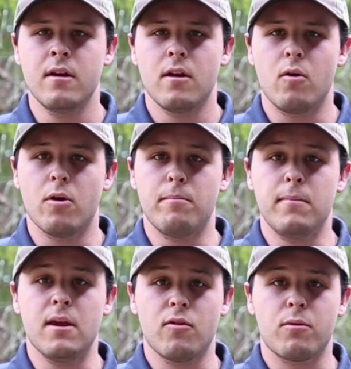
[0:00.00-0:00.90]
or
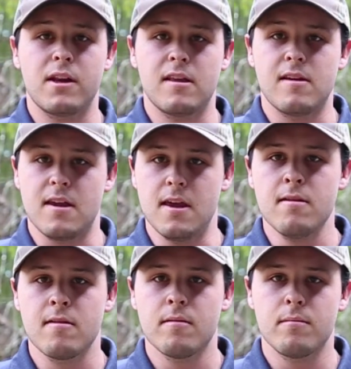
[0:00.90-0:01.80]
meals ready to
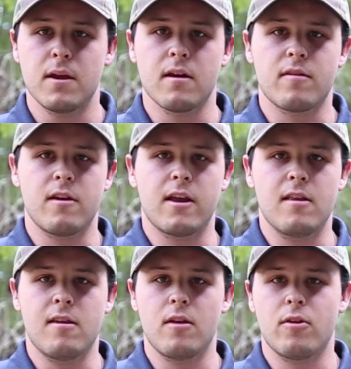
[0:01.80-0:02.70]
eat, because
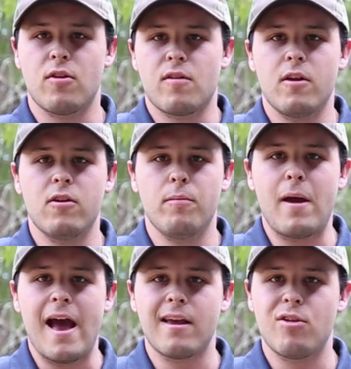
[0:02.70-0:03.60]
they're just little
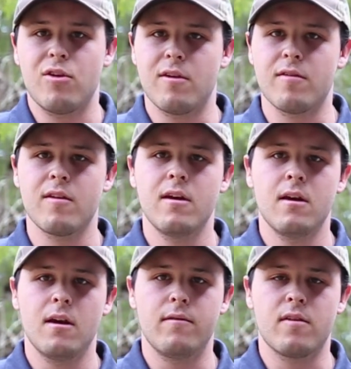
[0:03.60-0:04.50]
packages
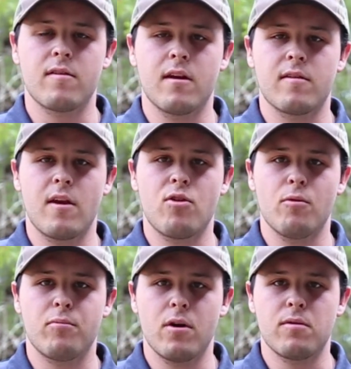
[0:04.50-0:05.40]
of
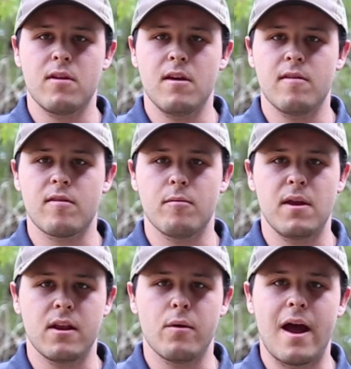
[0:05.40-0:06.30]
essential proteins,
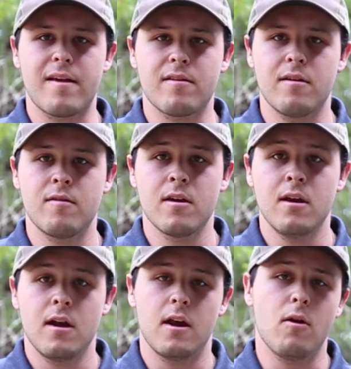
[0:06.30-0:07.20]
amino acids,
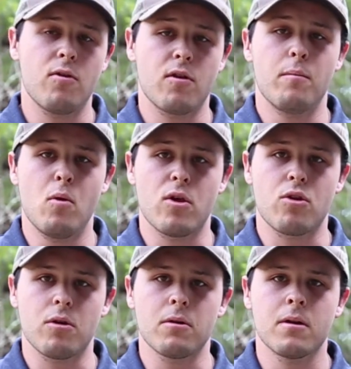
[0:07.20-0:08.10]
and also
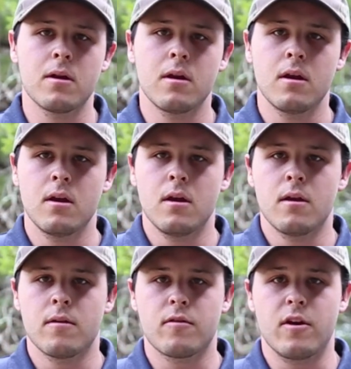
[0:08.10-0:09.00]
moisture.
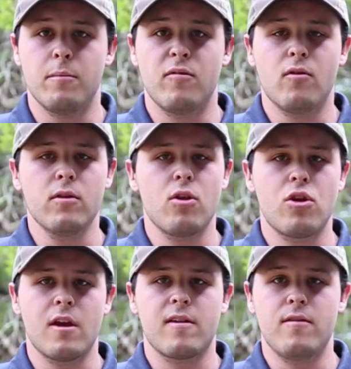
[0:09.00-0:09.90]
So before the
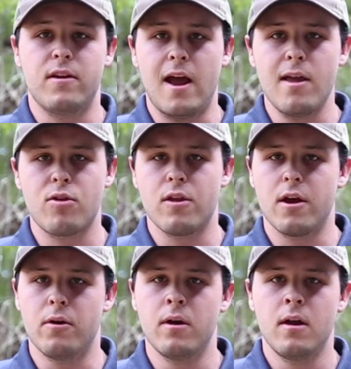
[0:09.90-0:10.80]
chicks even hatch though,